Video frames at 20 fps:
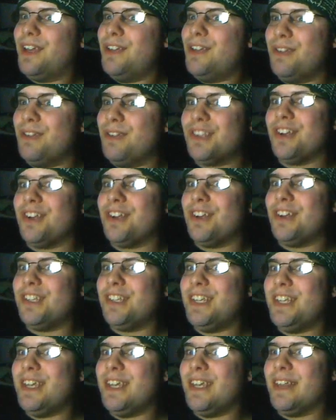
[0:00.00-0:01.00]
you can start
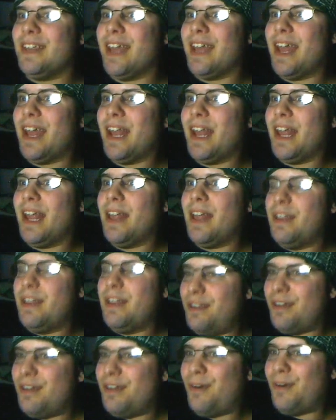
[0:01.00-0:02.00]
seeing that
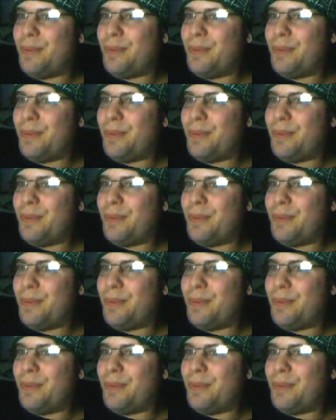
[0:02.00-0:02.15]
no,